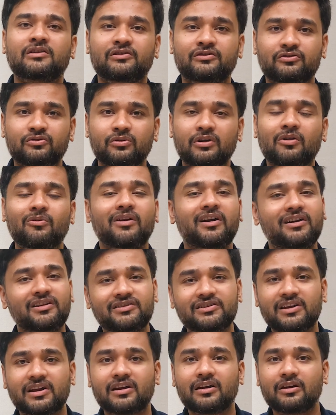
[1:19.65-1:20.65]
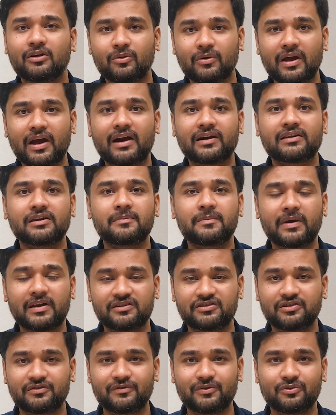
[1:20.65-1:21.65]
So now let us take a look at the
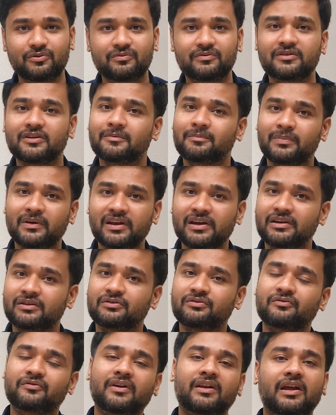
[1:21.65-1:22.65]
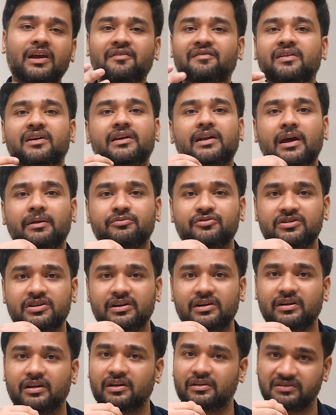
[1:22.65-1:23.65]
manager view, the place where every
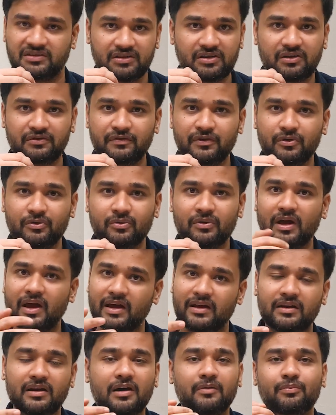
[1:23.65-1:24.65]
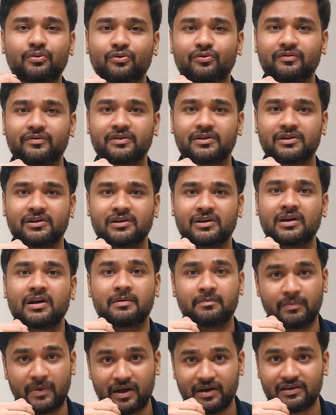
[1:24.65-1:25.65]
timesheet is reviewed and approved.
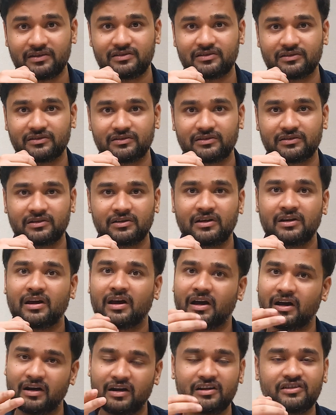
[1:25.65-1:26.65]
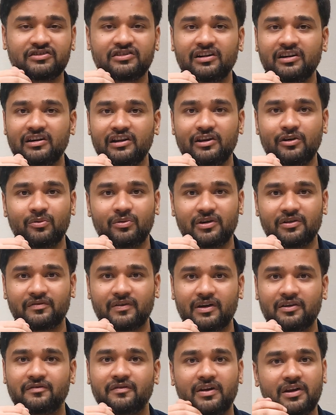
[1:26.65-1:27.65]
Managers are instantly
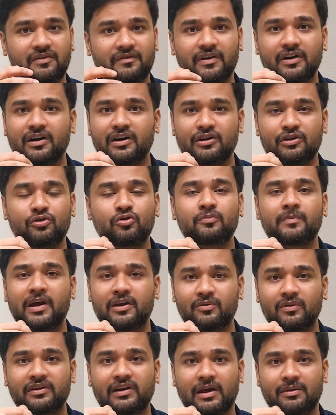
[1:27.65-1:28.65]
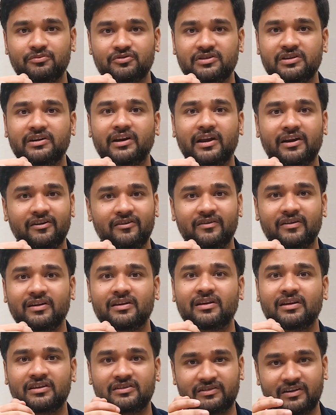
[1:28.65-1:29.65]
notified whenever a new member timesheet entry
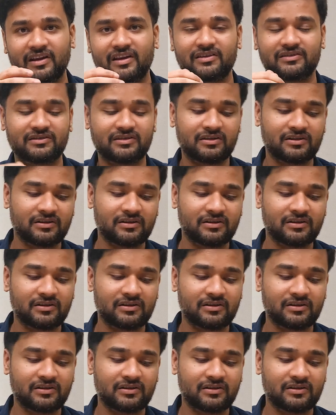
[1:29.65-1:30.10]
is raised.